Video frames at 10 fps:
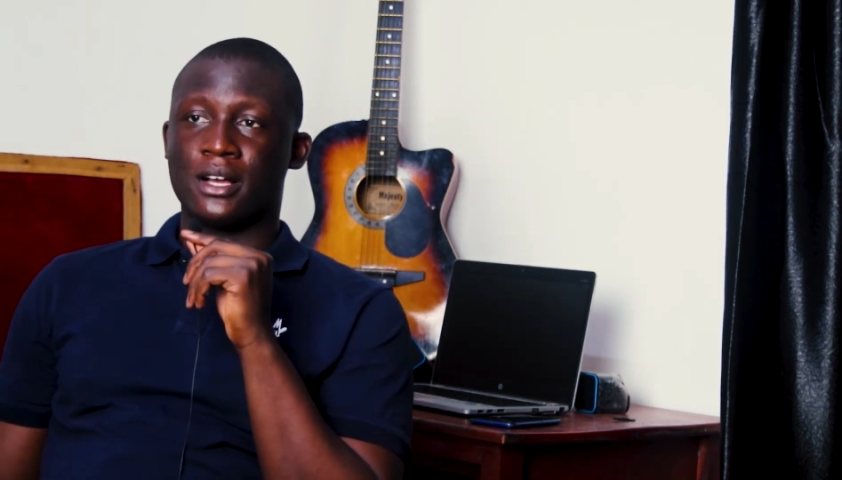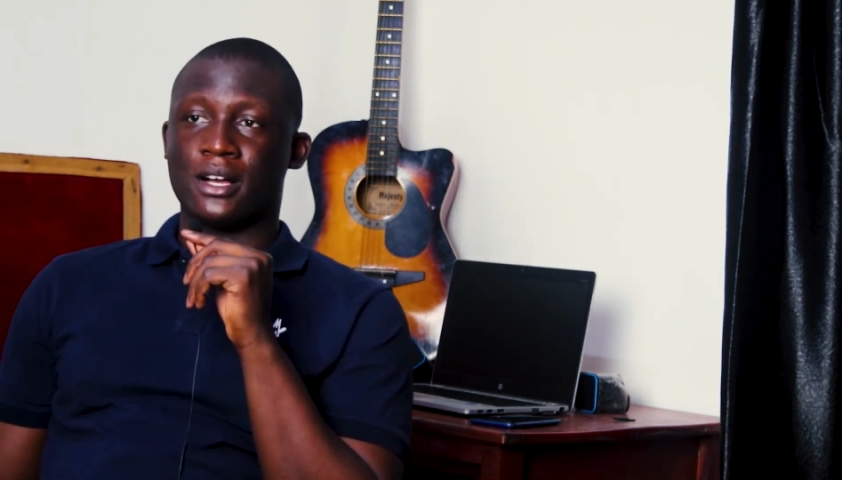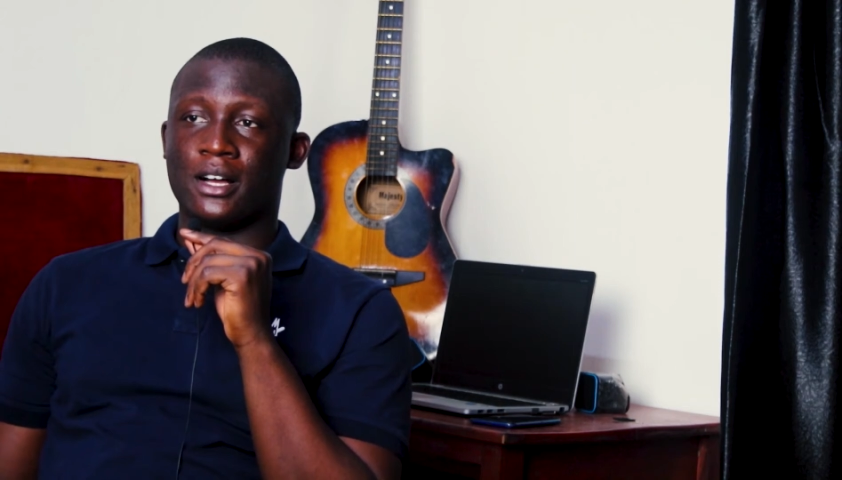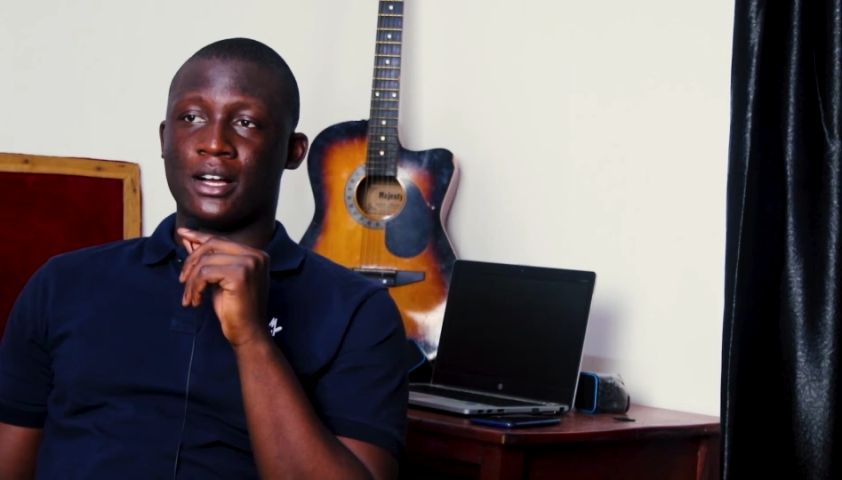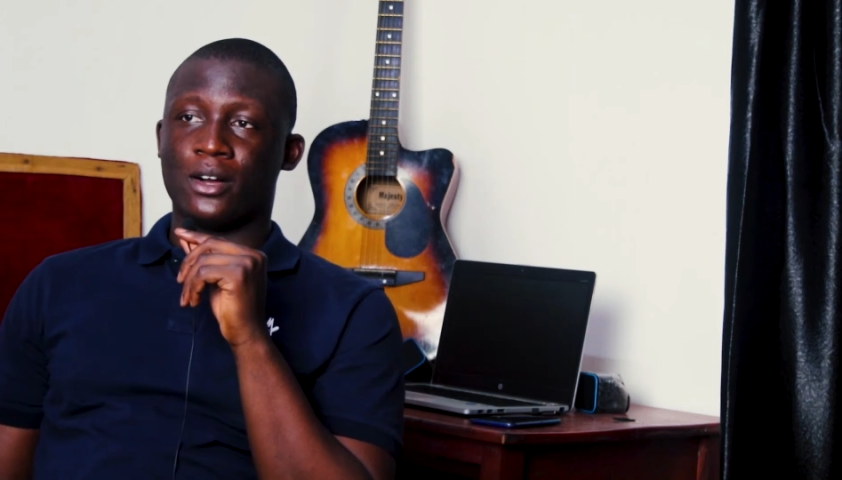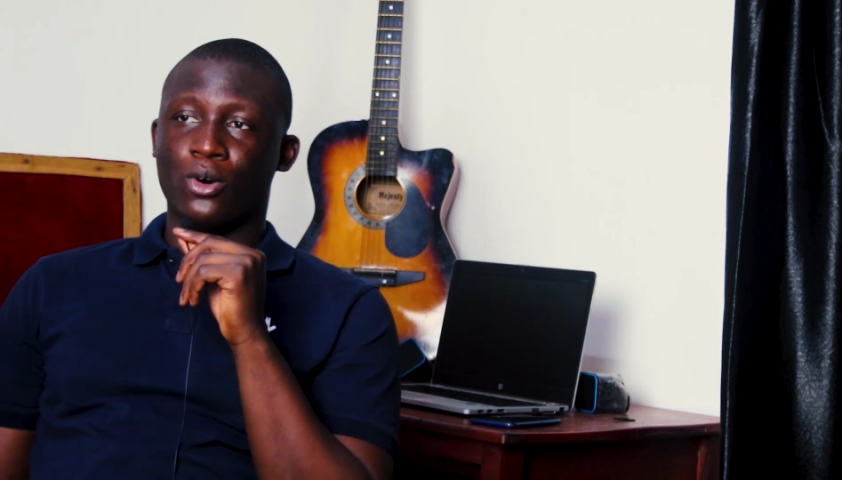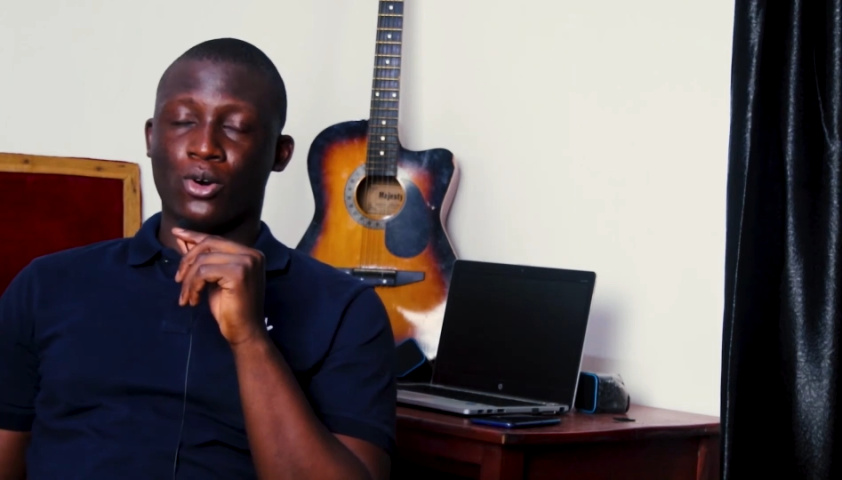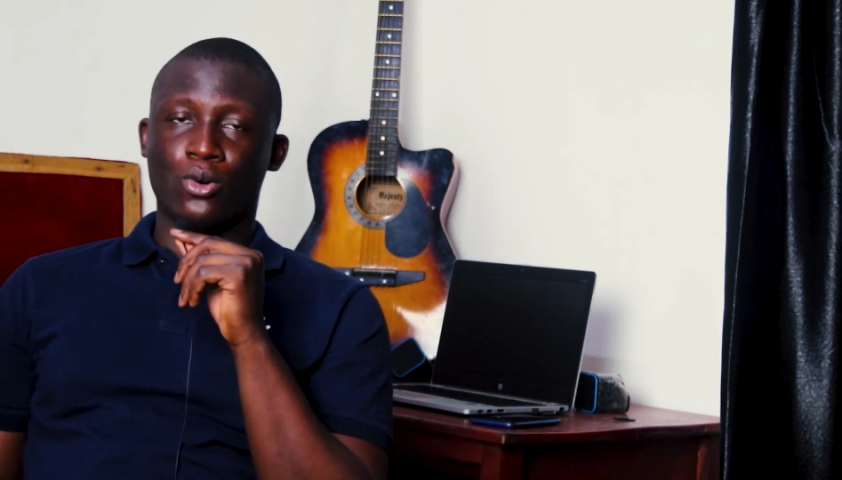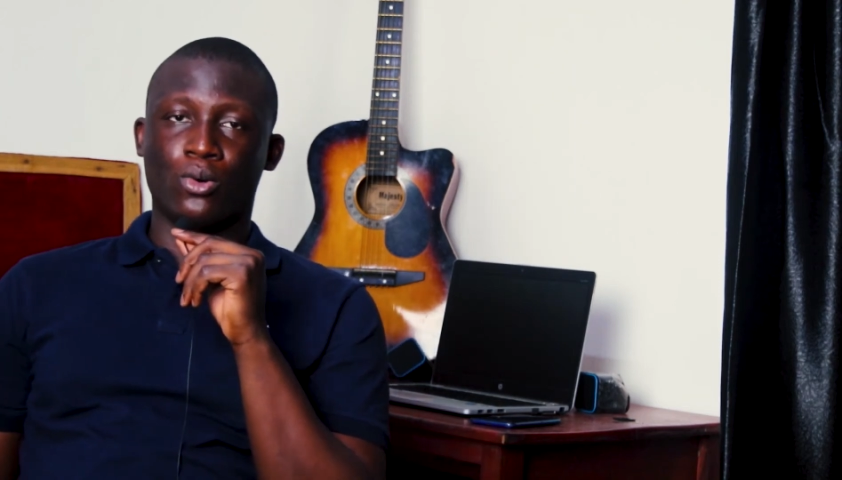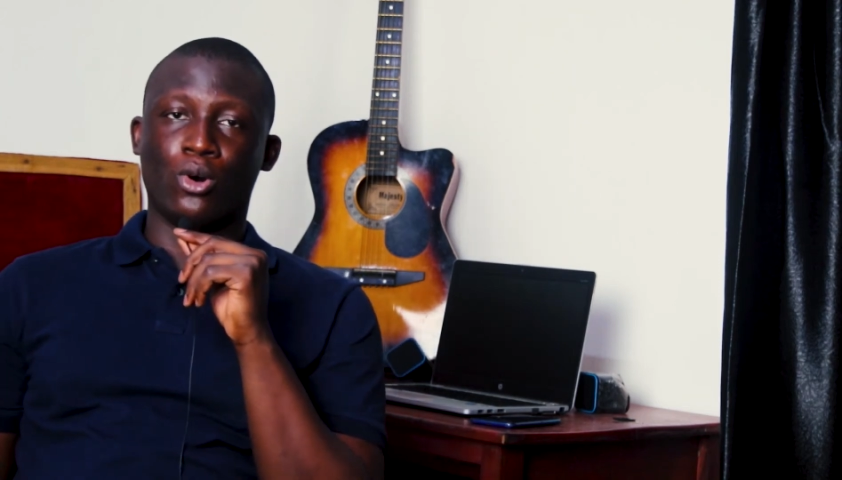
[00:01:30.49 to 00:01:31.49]

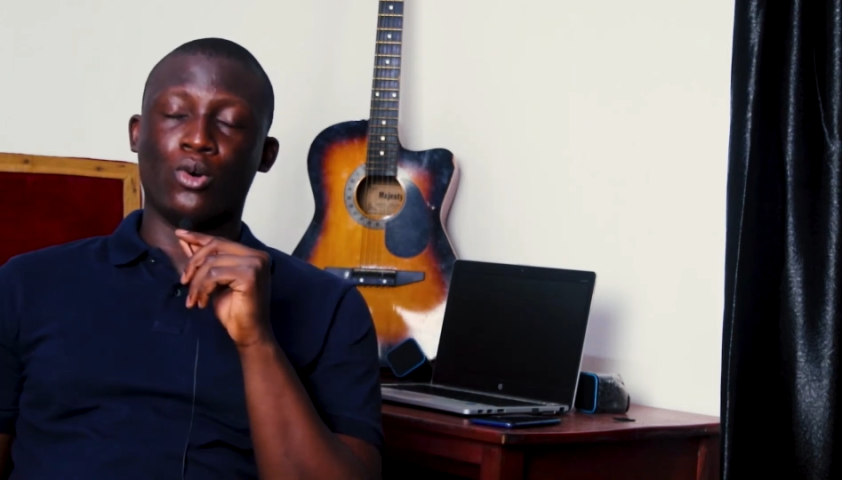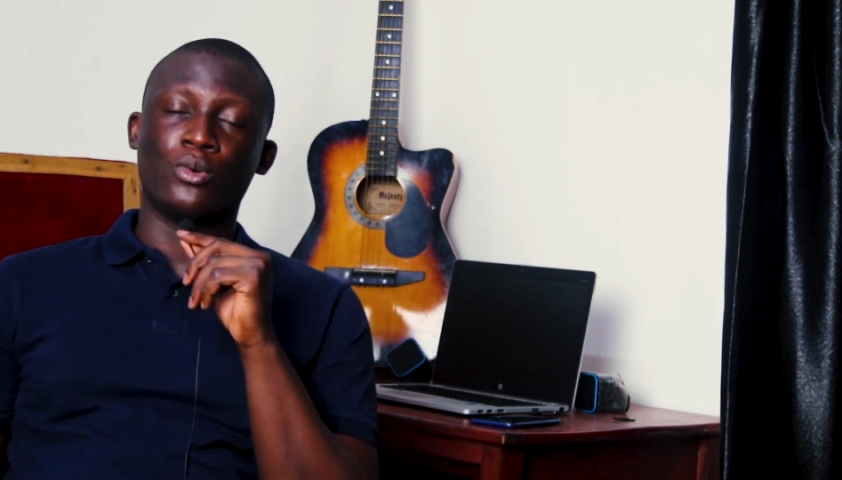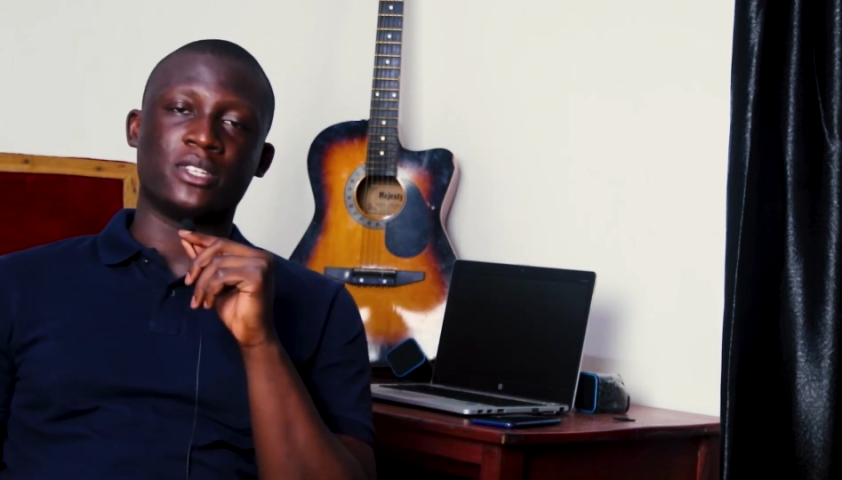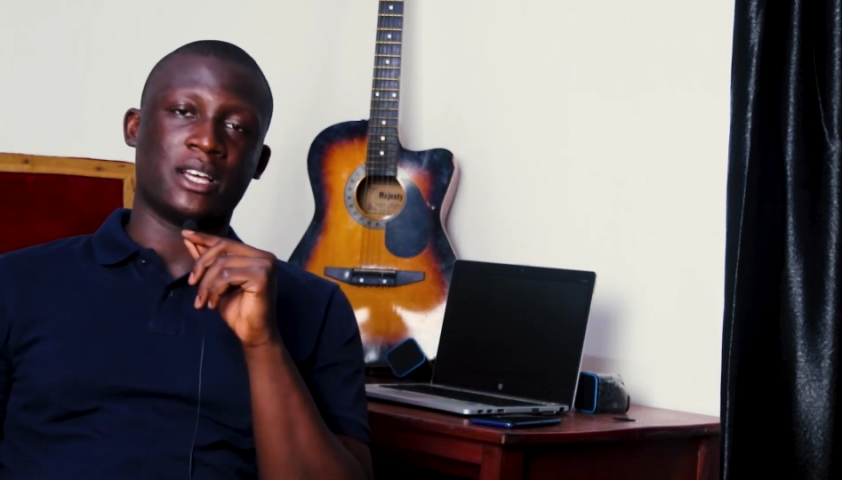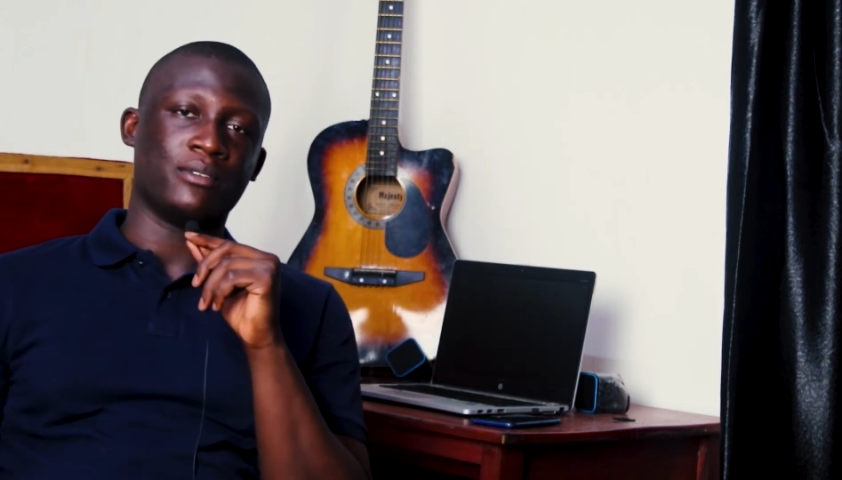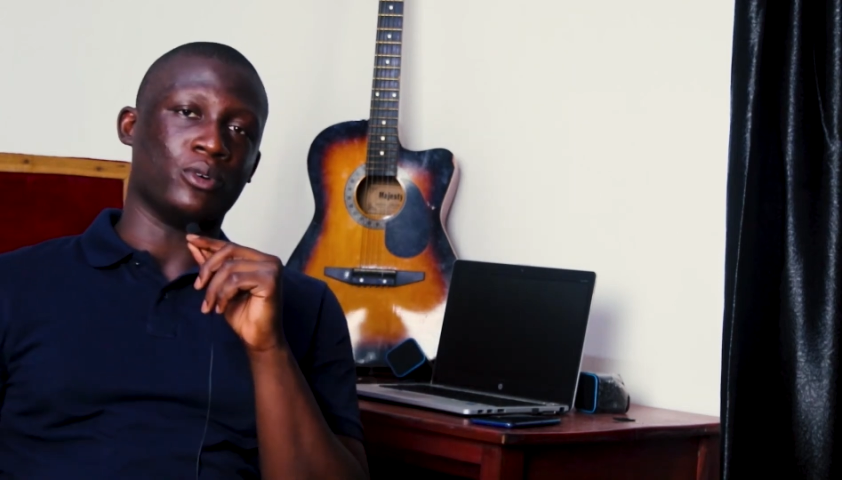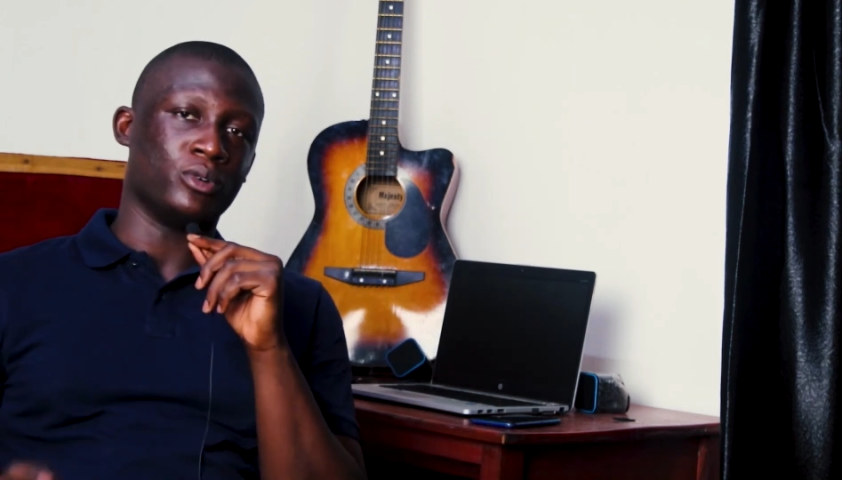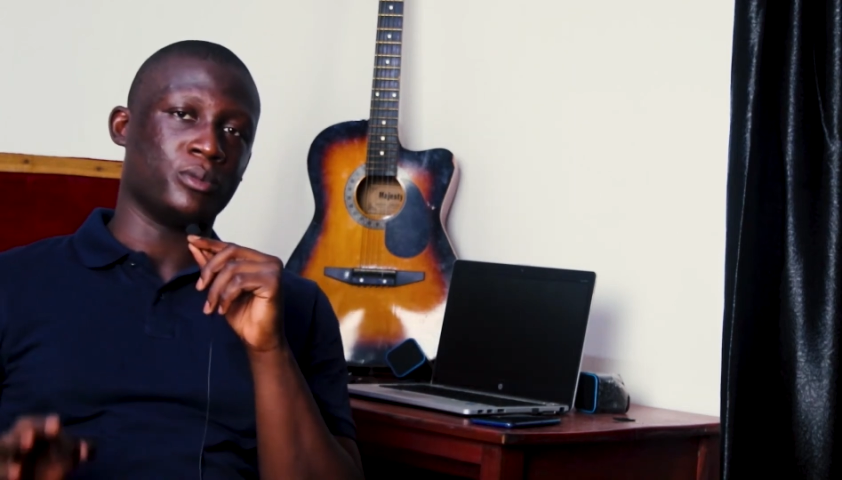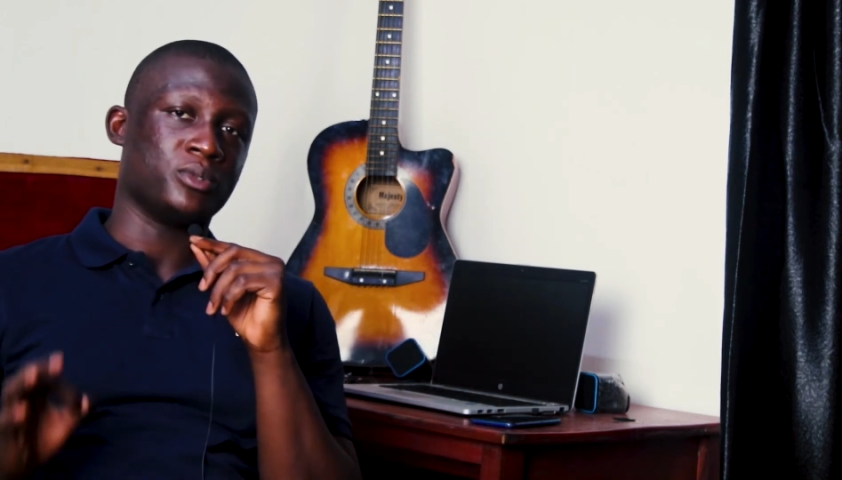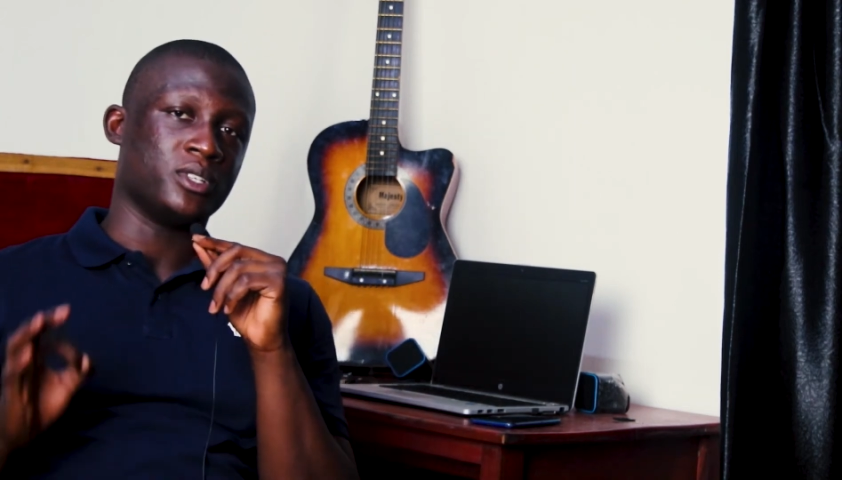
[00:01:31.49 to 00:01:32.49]
always have
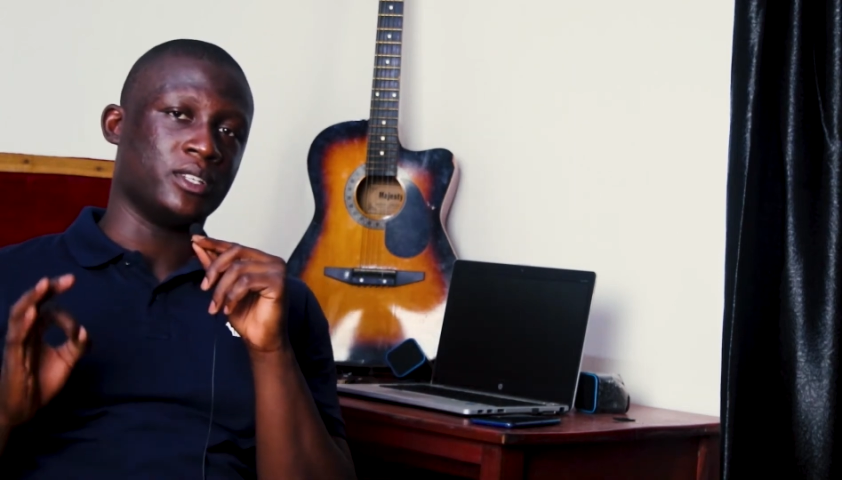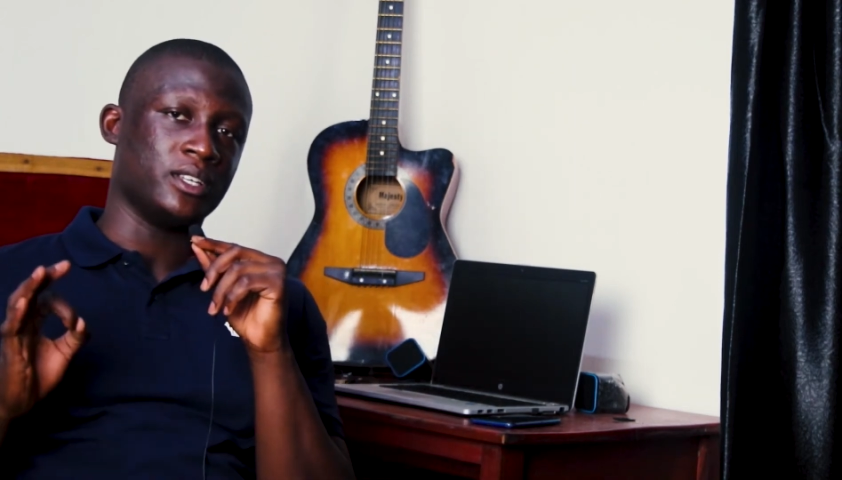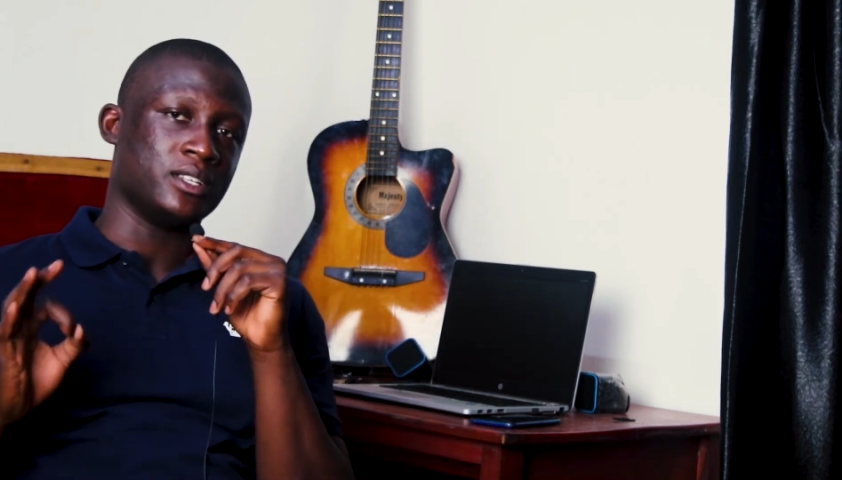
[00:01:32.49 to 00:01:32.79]
100%